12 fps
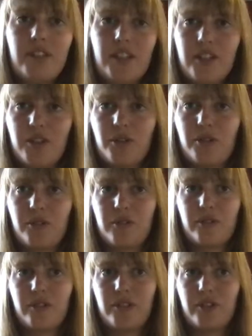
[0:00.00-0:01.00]
You
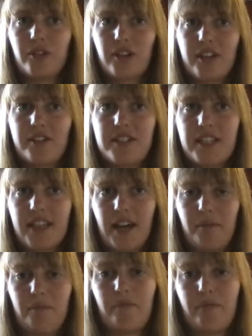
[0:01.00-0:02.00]
kind of see
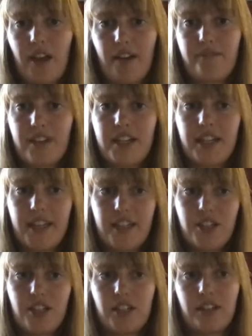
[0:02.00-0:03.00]
that
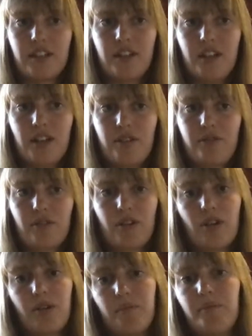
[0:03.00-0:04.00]
variation
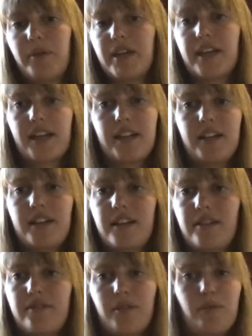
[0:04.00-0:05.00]
from being in a
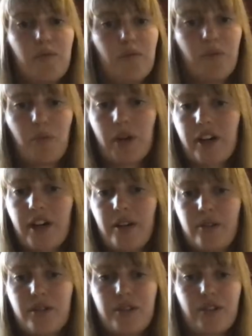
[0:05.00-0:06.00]
different
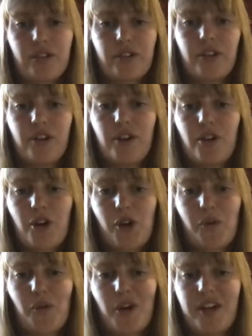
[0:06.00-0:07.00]
warehouse or
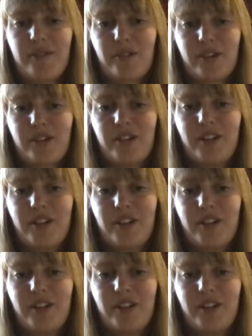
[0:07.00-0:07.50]
whatever,